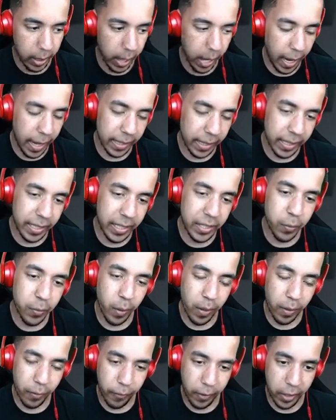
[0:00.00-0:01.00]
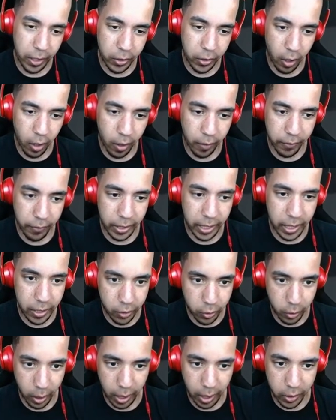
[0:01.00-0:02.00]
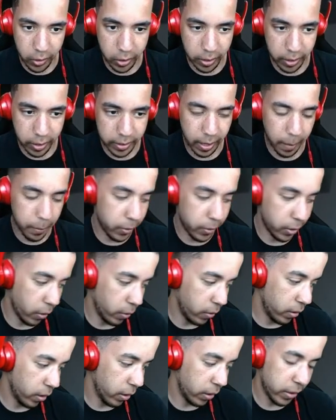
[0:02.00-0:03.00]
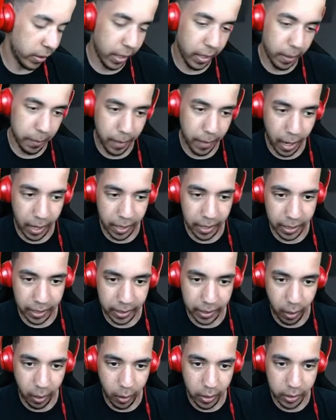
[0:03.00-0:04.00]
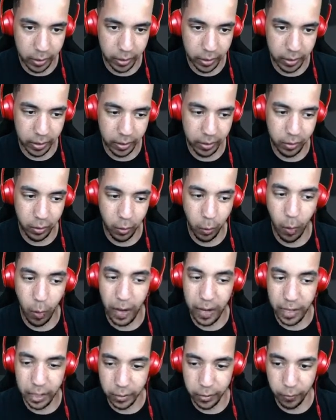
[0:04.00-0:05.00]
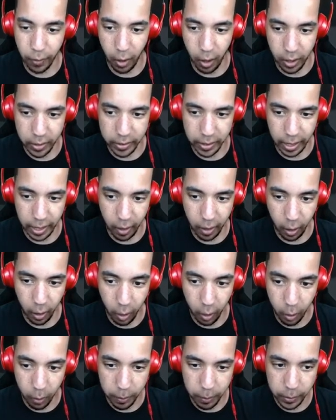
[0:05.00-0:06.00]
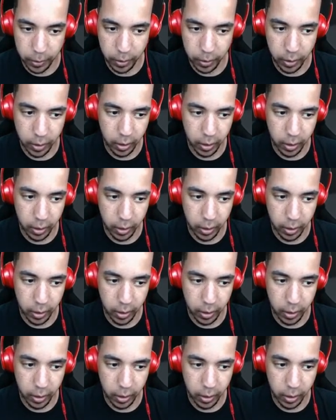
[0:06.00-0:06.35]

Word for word: I at least want to finish all of these trainers in this episode. Looks like I'm not going to go as quite as far as I hoped.